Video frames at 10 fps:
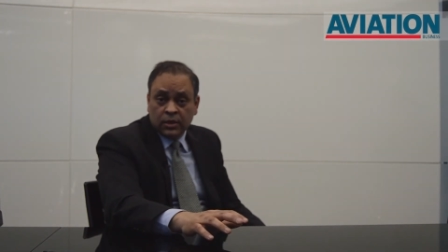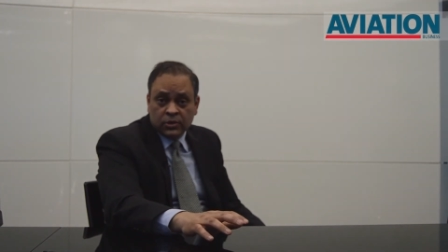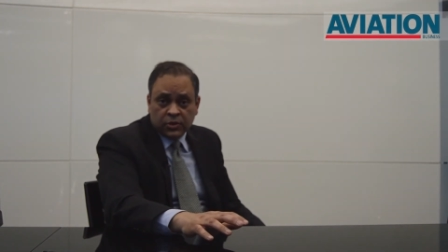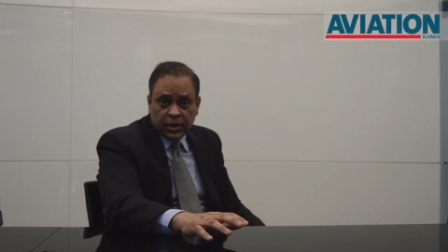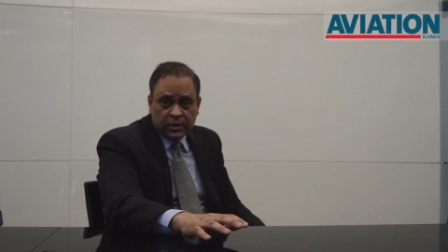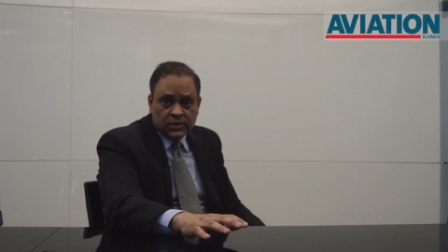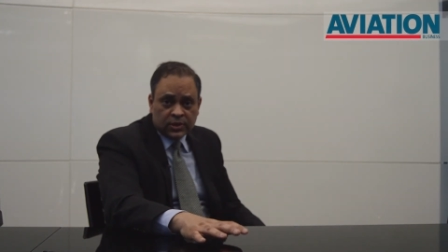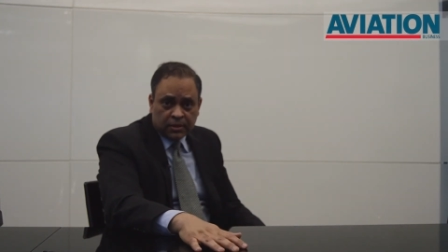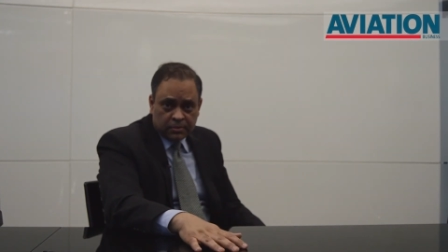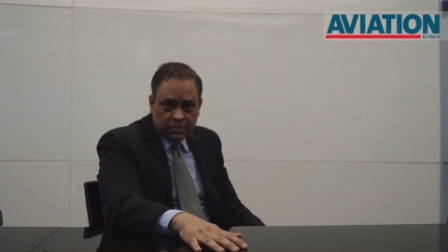So in
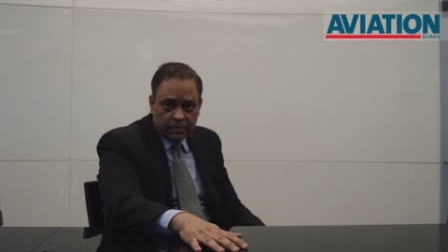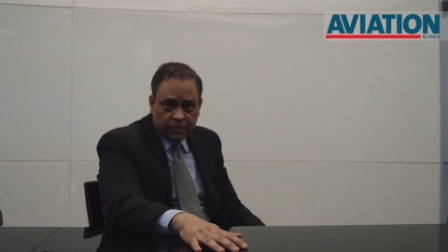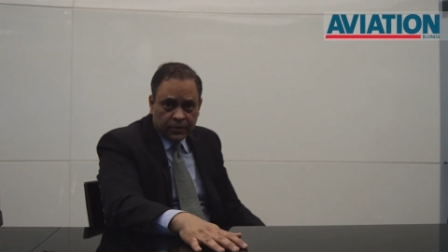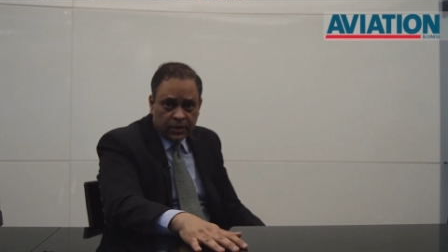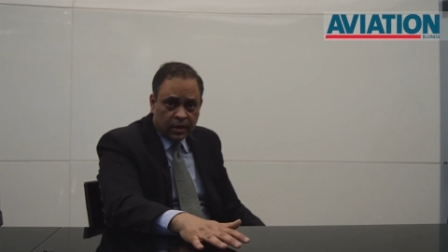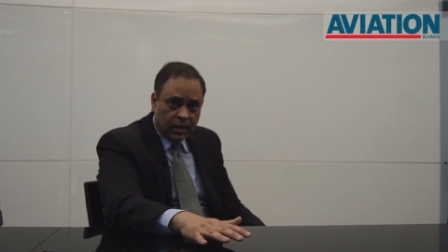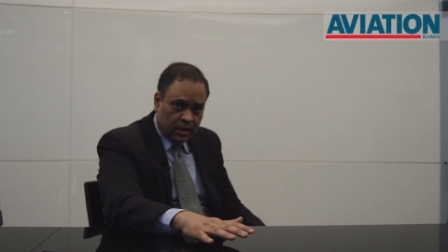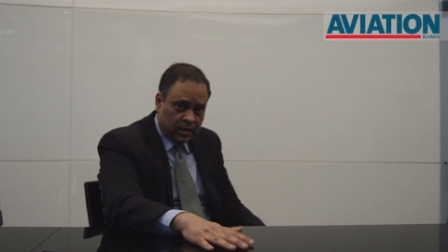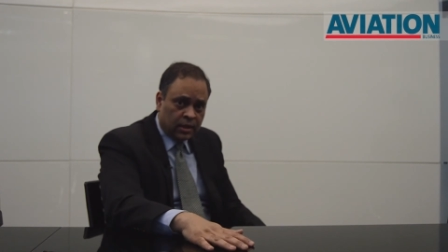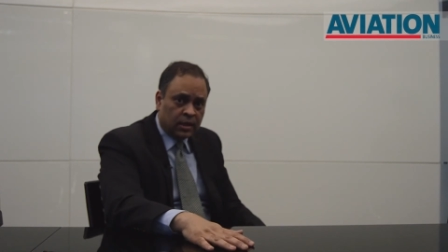sum,
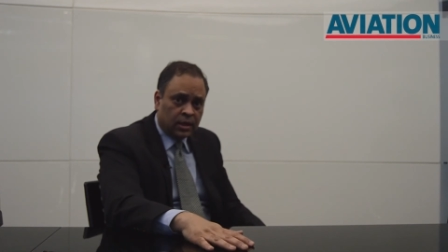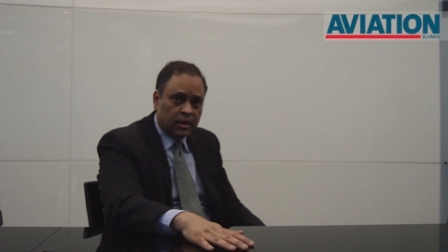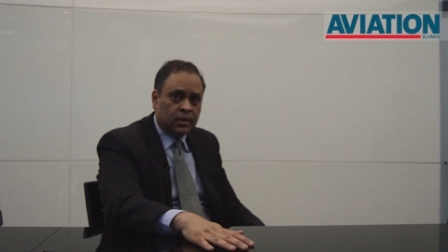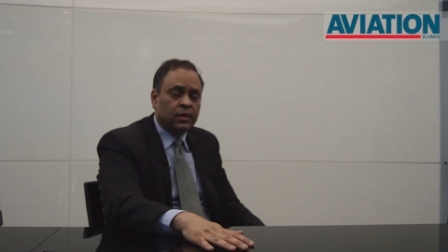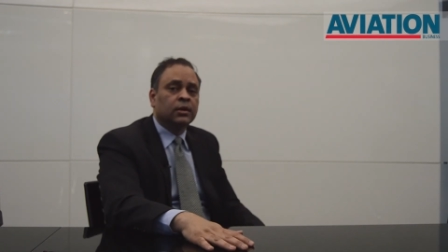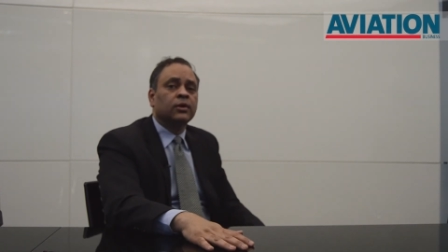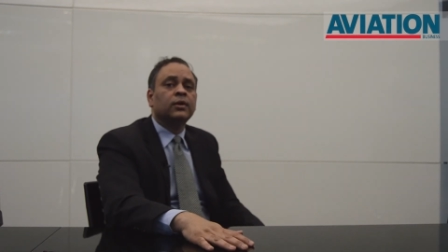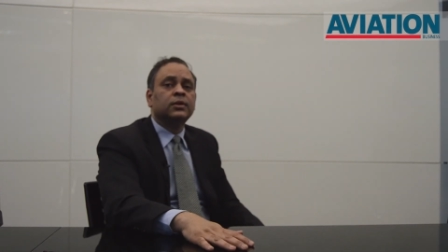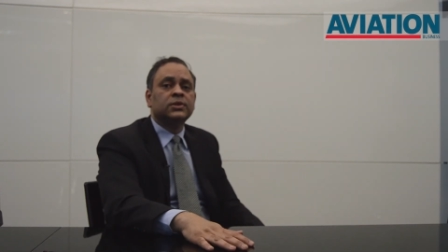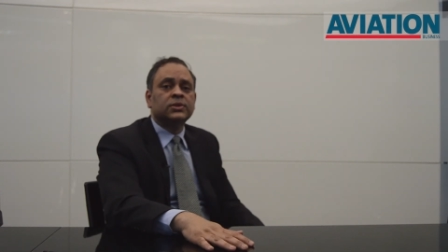at NIIT
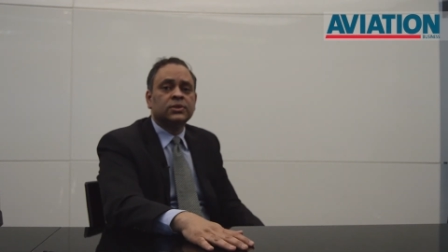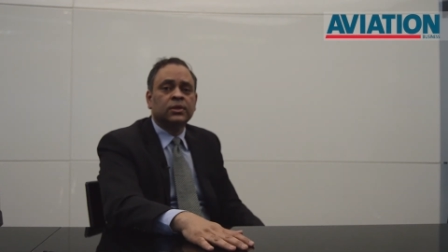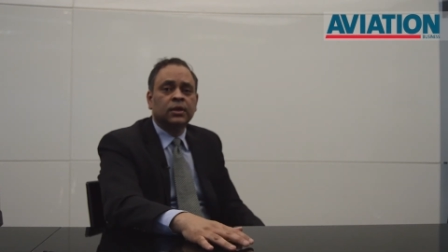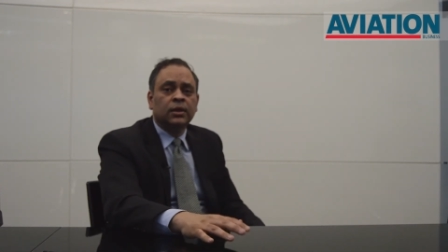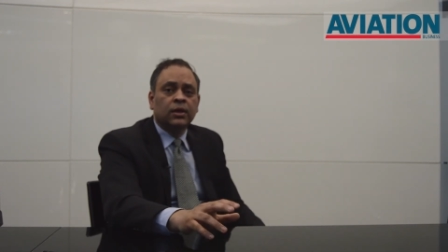Technologies,